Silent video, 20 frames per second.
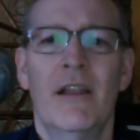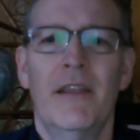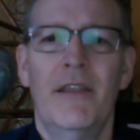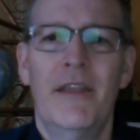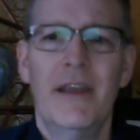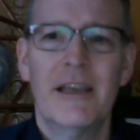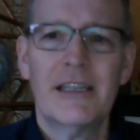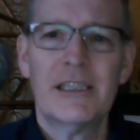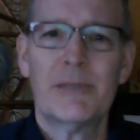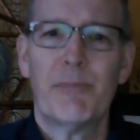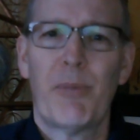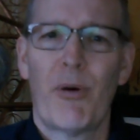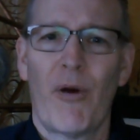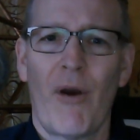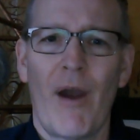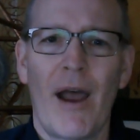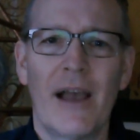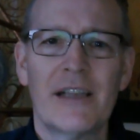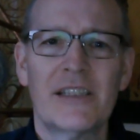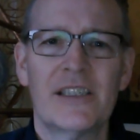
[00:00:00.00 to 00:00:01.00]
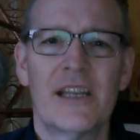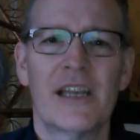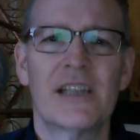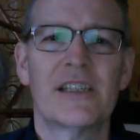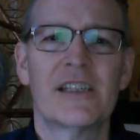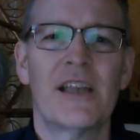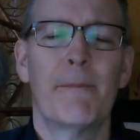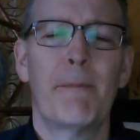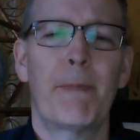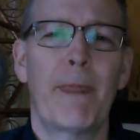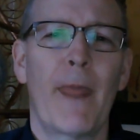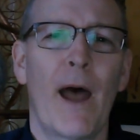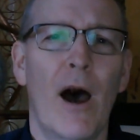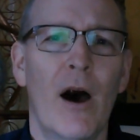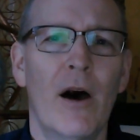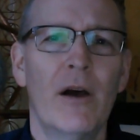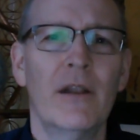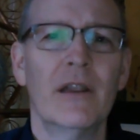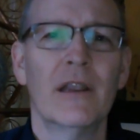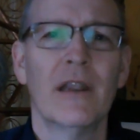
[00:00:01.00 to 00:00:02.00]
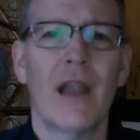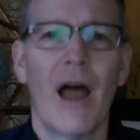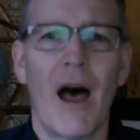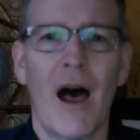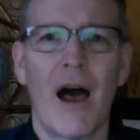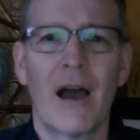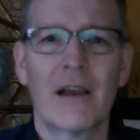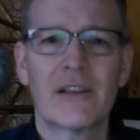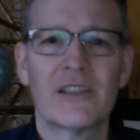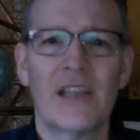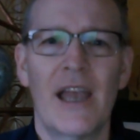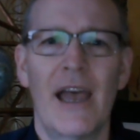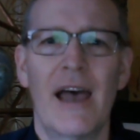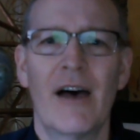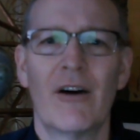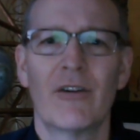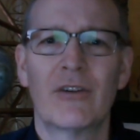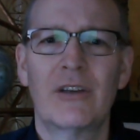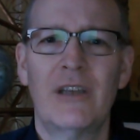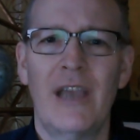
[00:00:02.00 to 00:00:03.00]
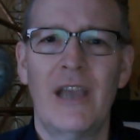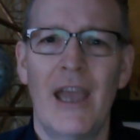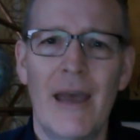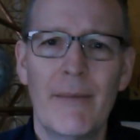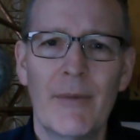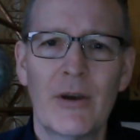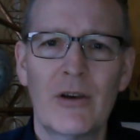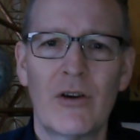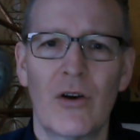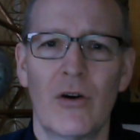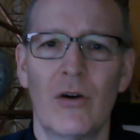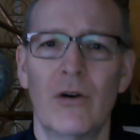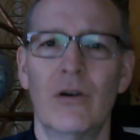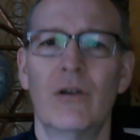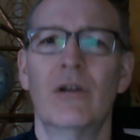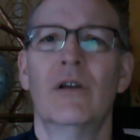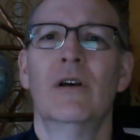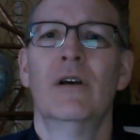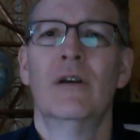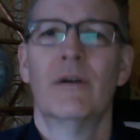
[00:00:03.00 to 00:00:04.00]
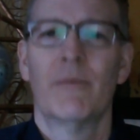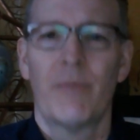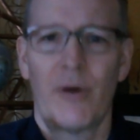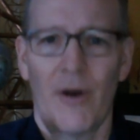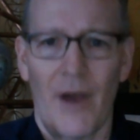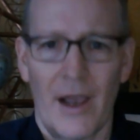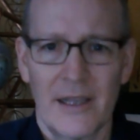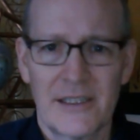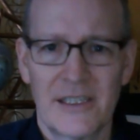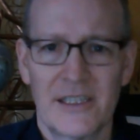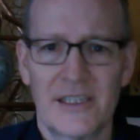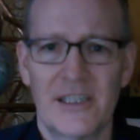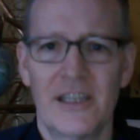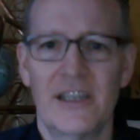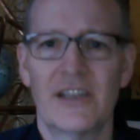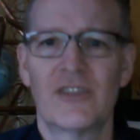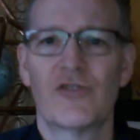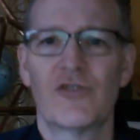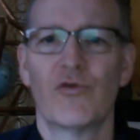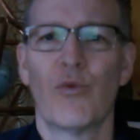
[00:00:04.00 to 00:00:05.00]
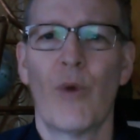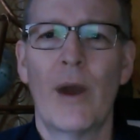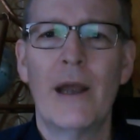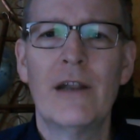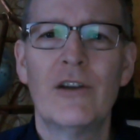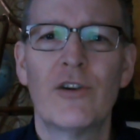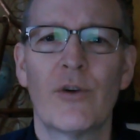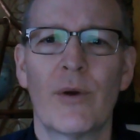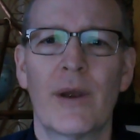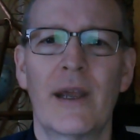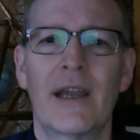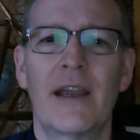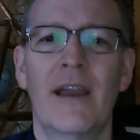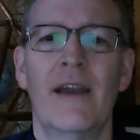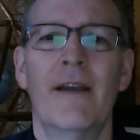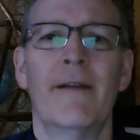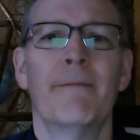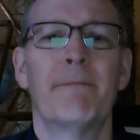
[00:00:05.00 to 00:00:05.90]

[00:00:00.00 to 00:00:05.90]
This process unlocks alchemical processes, rendering